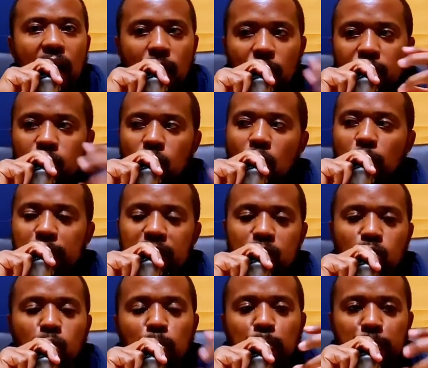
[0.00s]
Our job
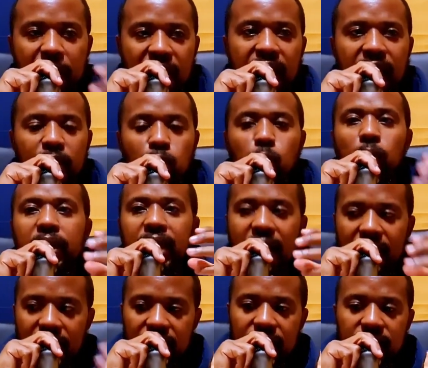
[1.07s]
is to bear, to
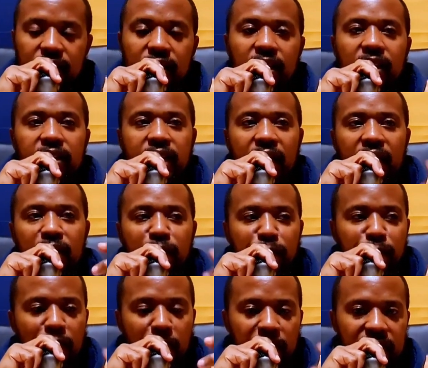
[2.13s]
carry the
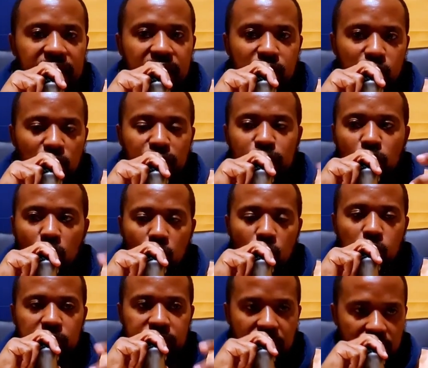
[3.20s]
infirmities of
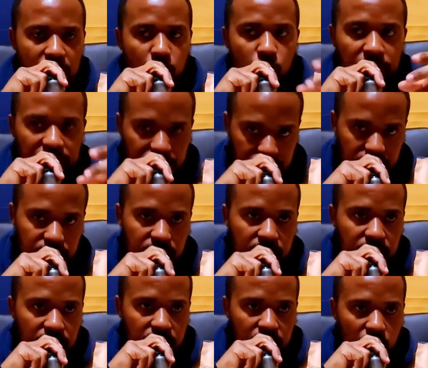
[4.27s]
those that are weak
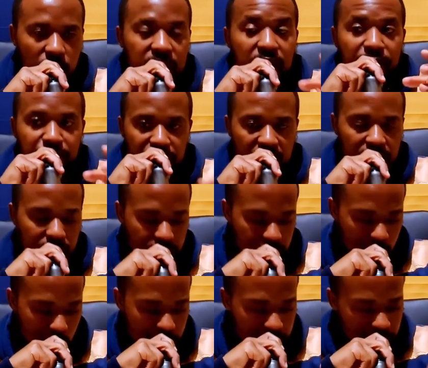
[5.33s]
in the faith.
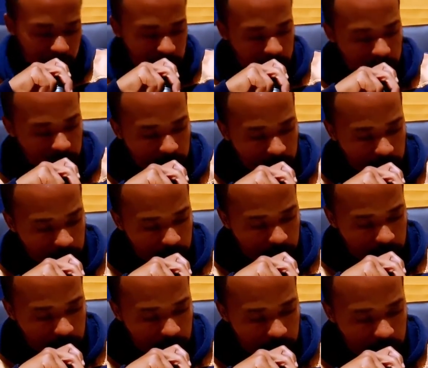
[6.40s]
Read. And not to
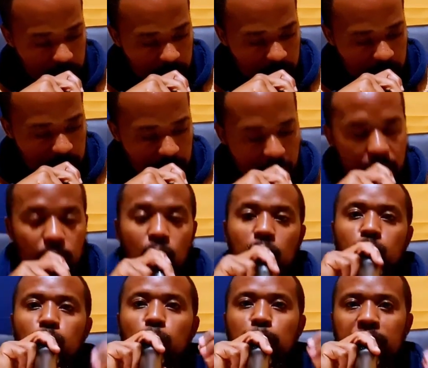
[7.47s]
please ourselves. And
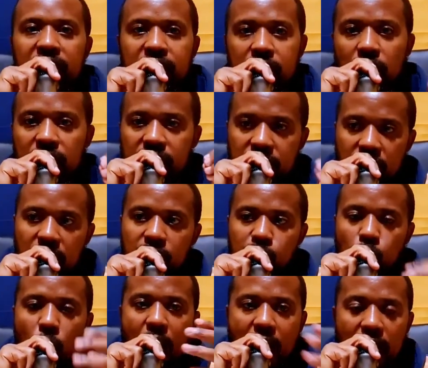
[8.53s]
not to please
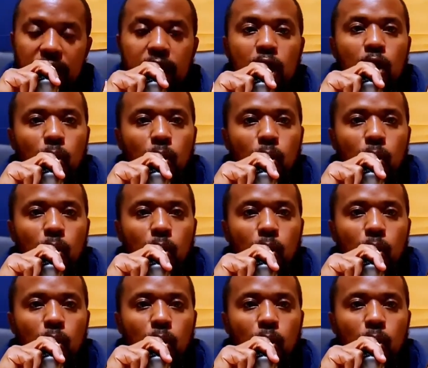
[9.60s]
ourselves. Why?